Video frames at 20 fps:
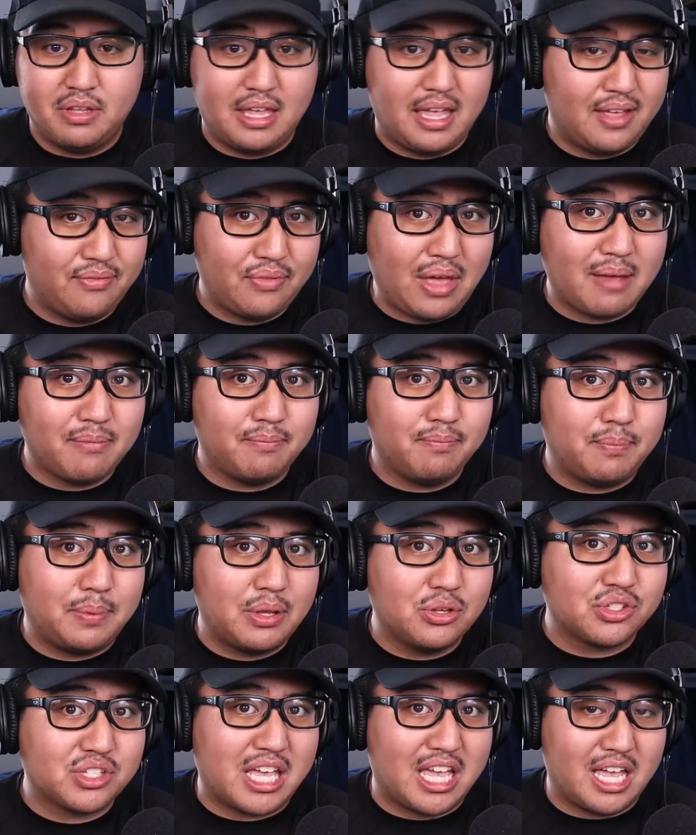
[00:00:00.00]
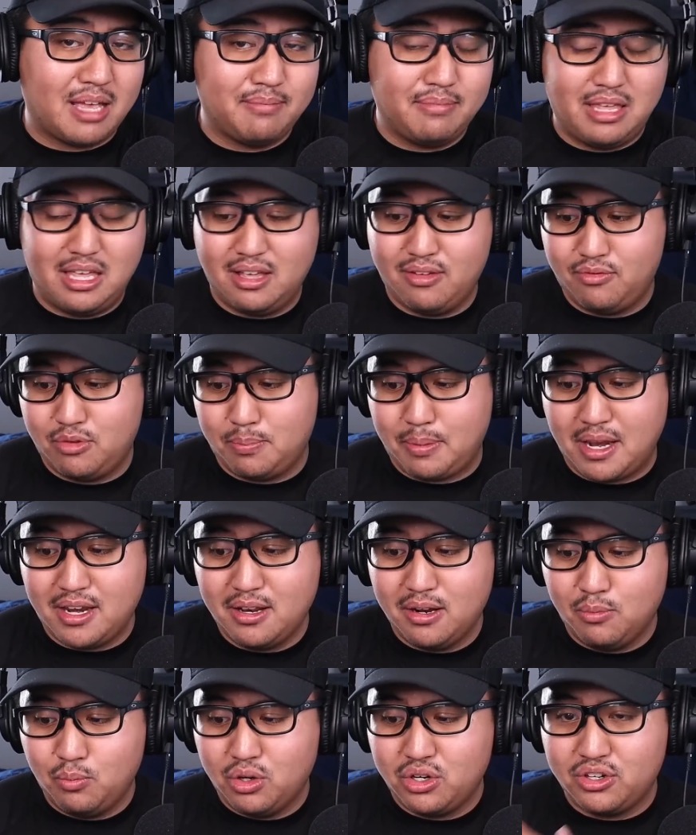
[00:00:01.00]
And that Bills game,
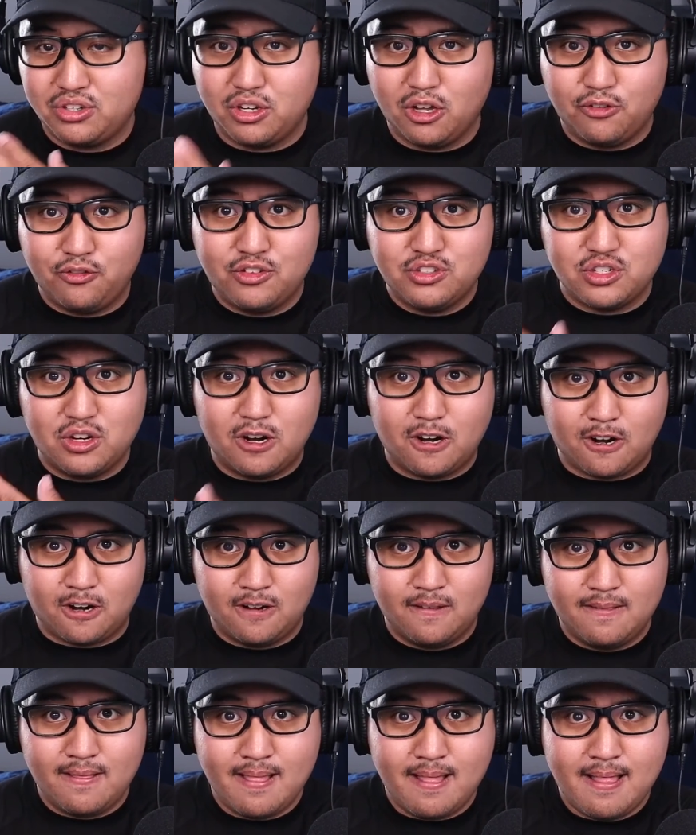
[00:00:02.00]
depending on where the Dolphins are,